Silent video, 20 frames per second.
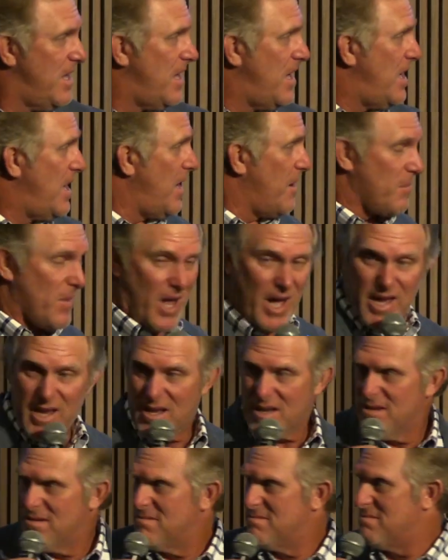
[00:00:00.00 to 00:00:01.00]
And I'm like,
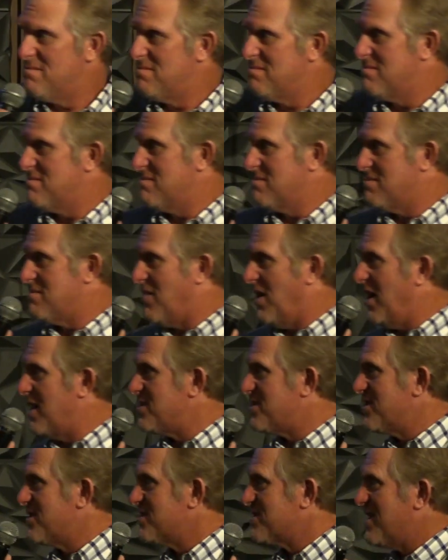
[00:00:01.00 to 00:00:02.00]
Why
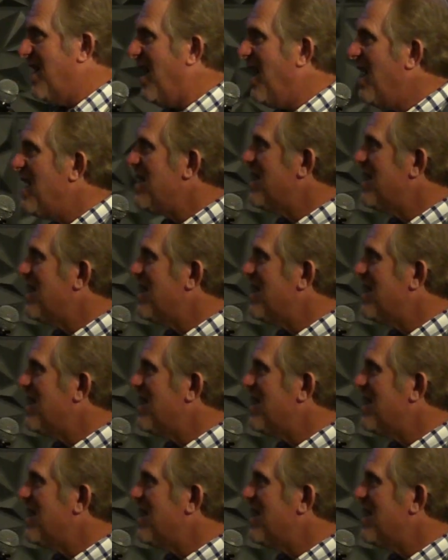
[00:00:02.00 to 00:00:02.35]
is yours not?